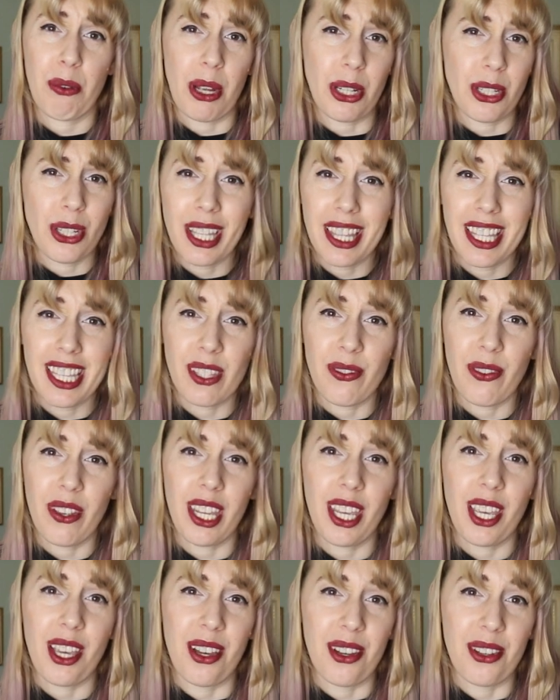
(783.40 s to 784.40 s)
for watching these
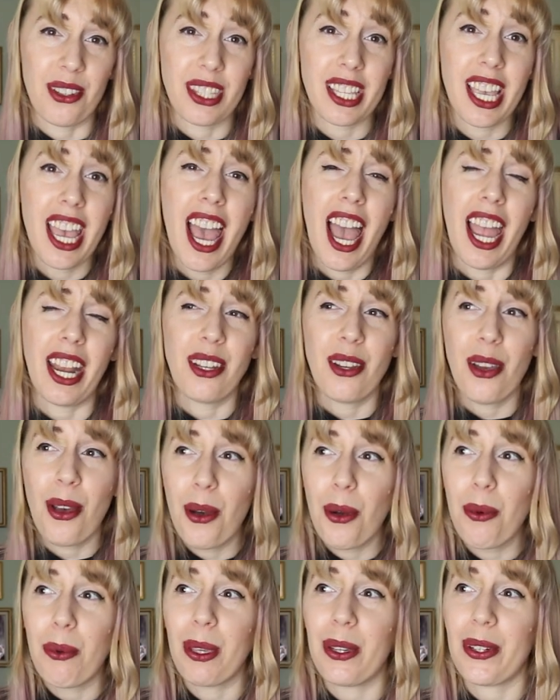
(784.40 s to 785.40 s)
videos. I
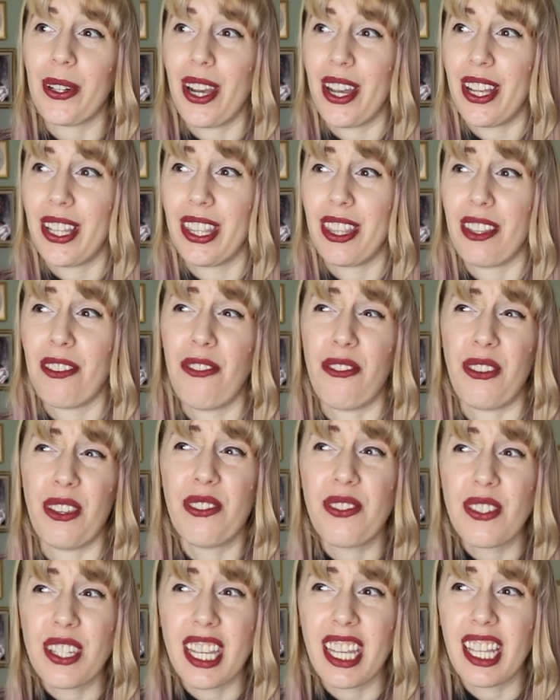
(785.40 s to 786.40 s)
know we are on the
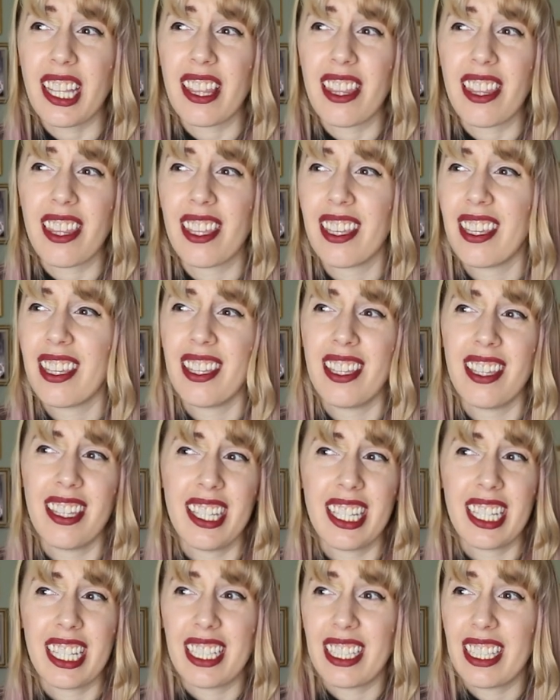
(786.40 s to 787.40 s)
15th
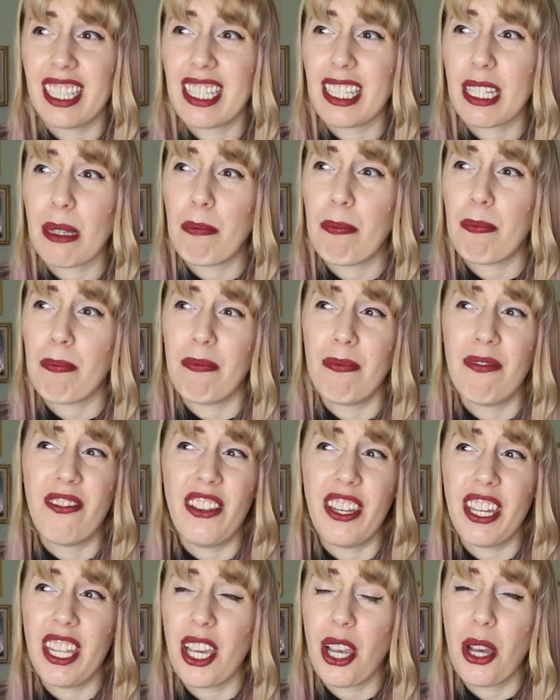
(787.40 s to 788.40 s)
Glinda
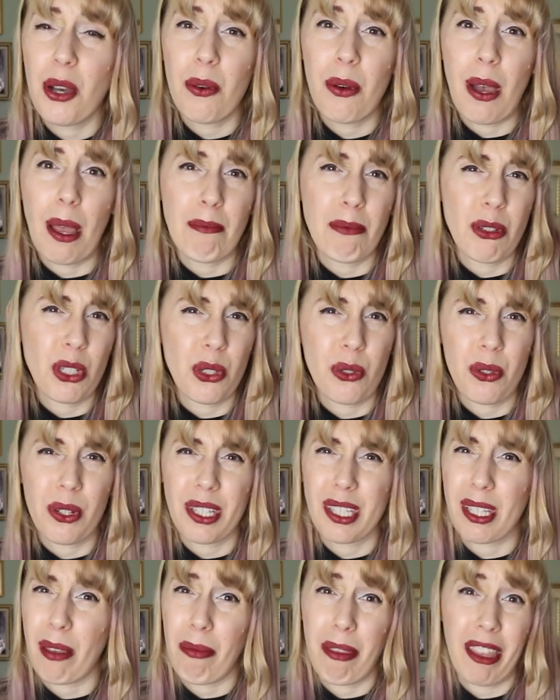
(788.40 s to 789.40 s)
video, I'm
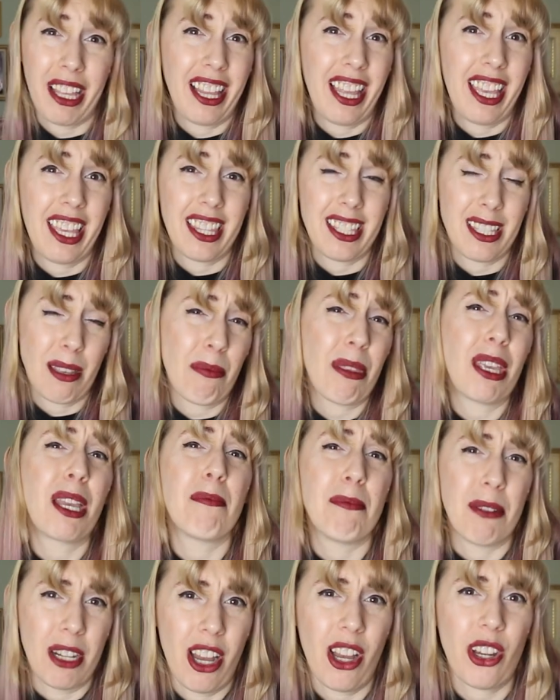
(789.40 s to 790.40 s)
sure, something
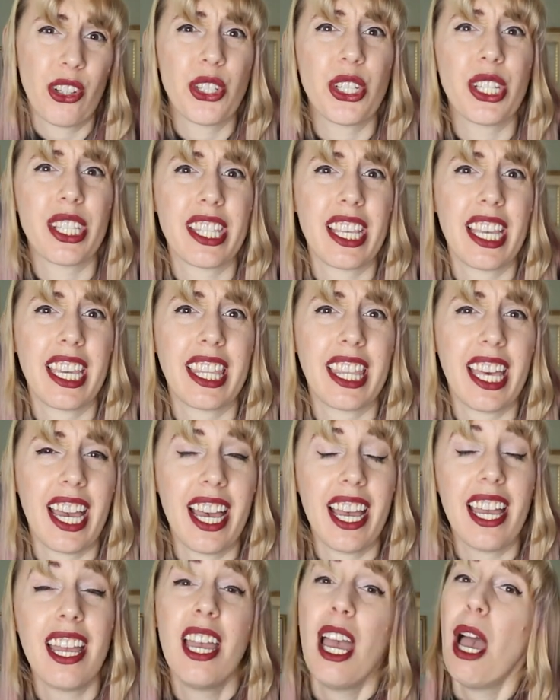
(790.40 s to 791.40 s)
obnoxious like
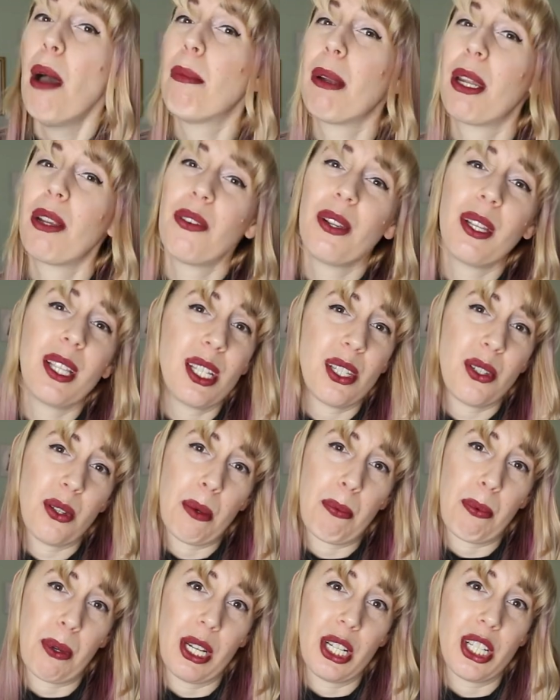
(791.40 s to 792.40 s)
that, but I really
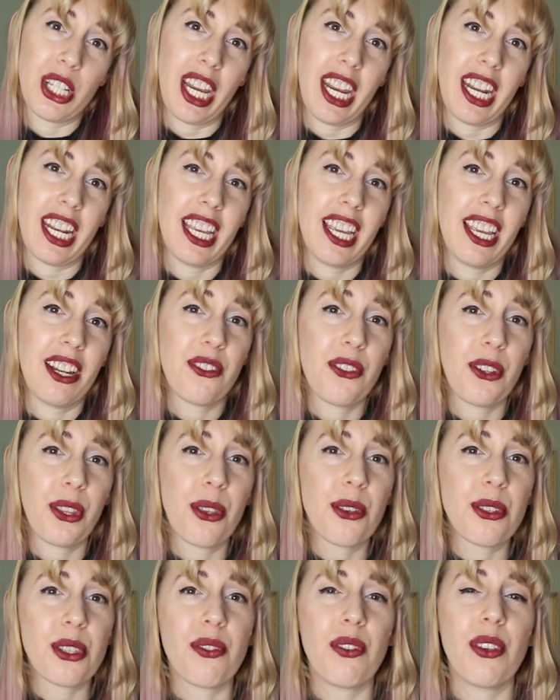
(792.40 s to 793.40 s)
do appreciate it. And for
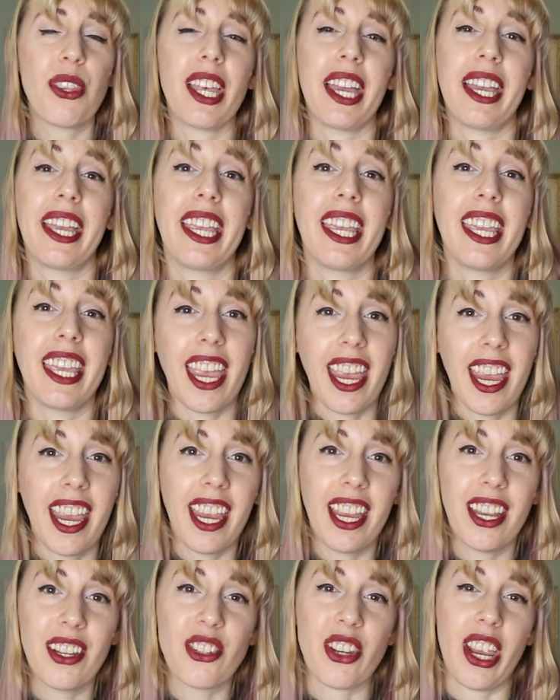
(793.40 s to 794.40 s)
those of you that
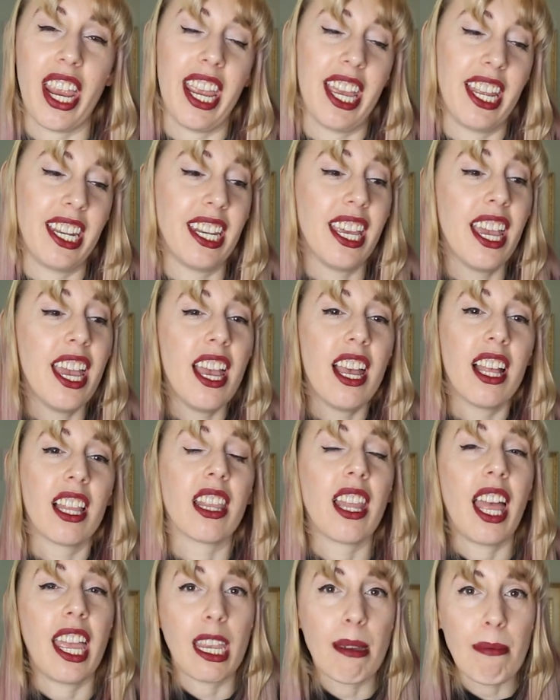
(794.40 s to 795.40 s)
engage and
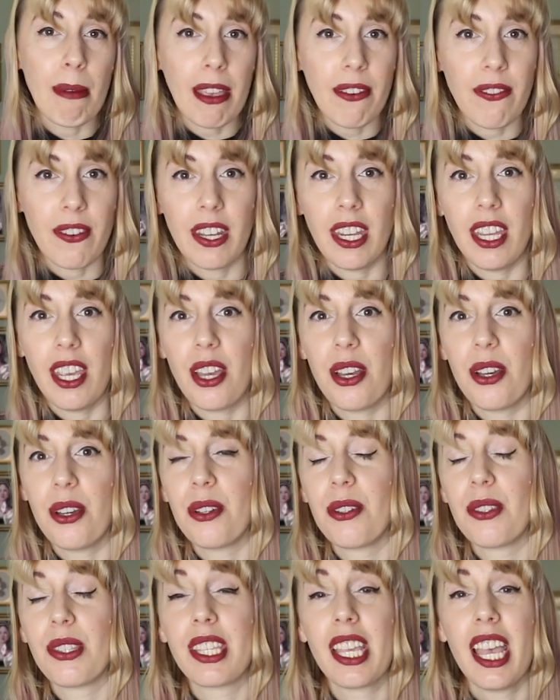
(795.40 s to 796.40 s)
like my
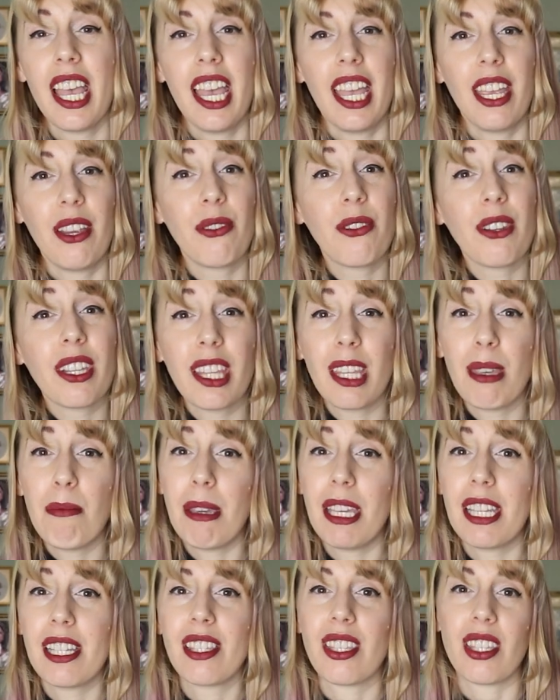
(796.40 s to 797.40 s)
videos, it really
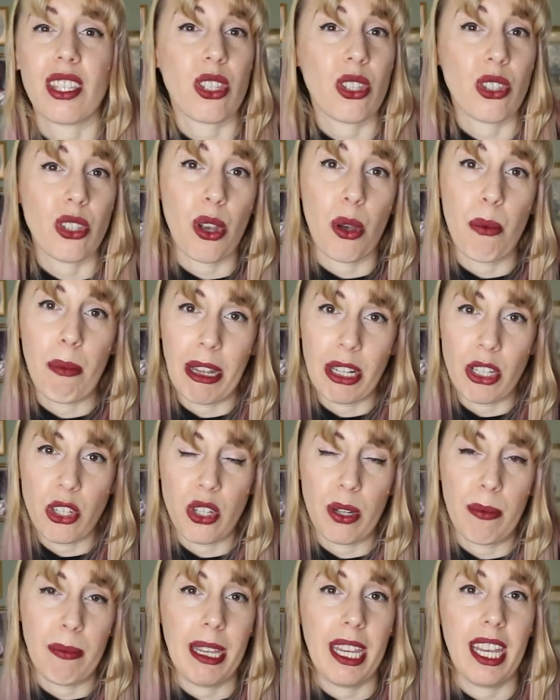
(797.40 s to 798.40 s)
means so
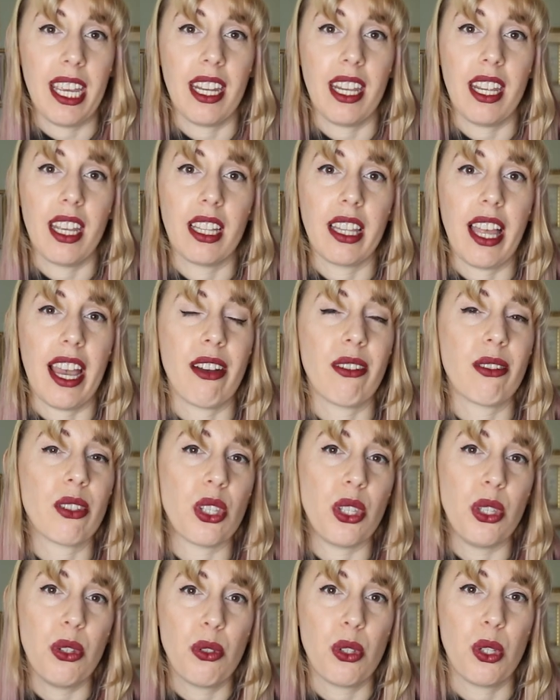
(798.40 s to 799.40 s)
much to me, and it
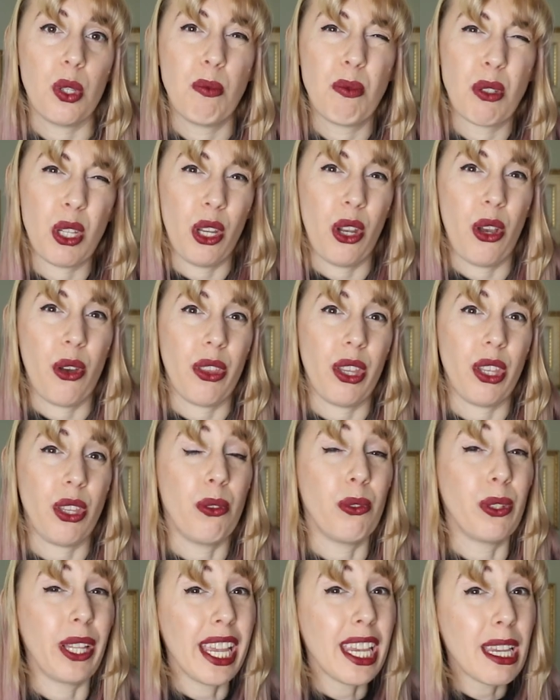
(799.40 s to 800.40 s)
allows YouTube to know that
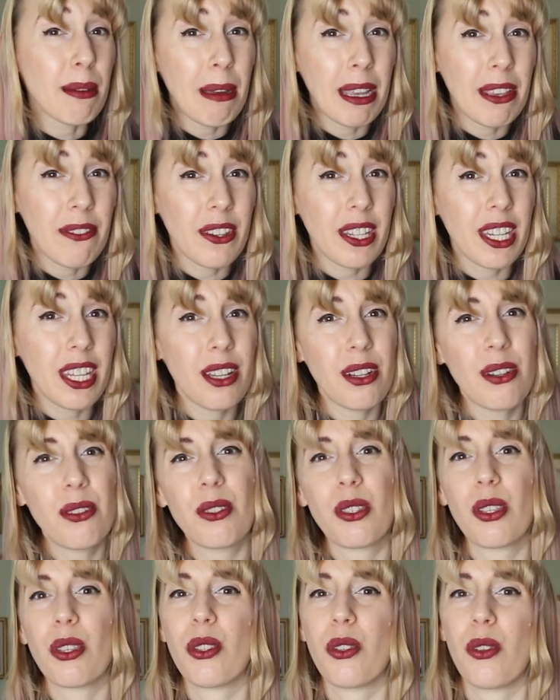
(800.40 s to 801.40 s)
you like my
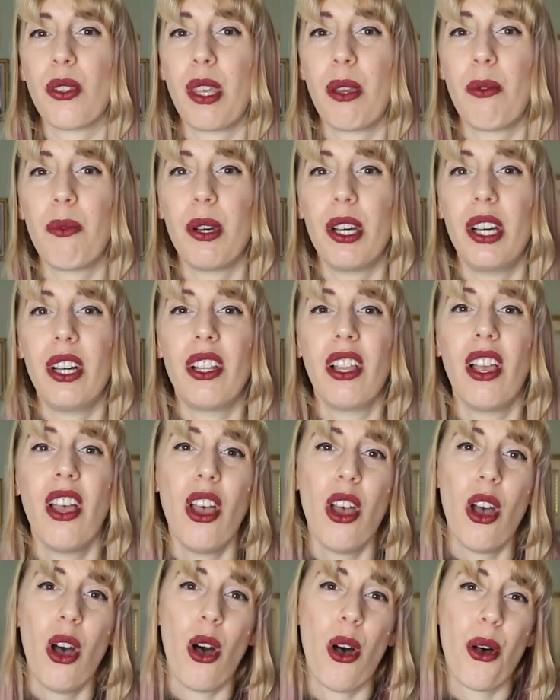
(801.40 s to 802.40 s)
videos, so they will
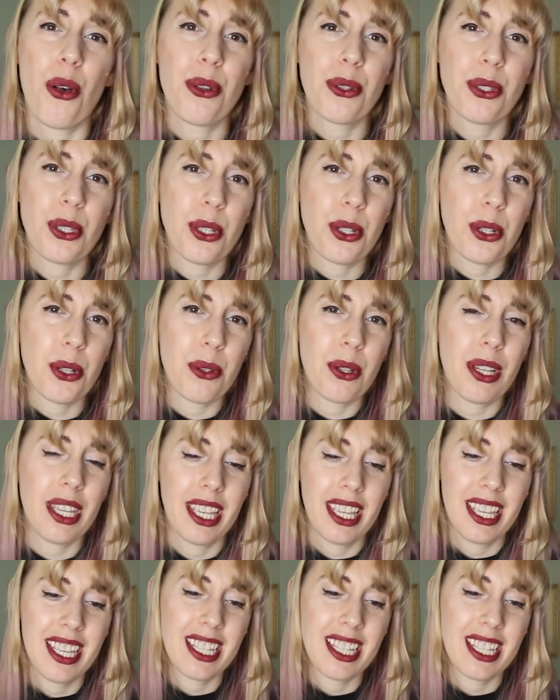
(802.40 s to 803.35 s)
also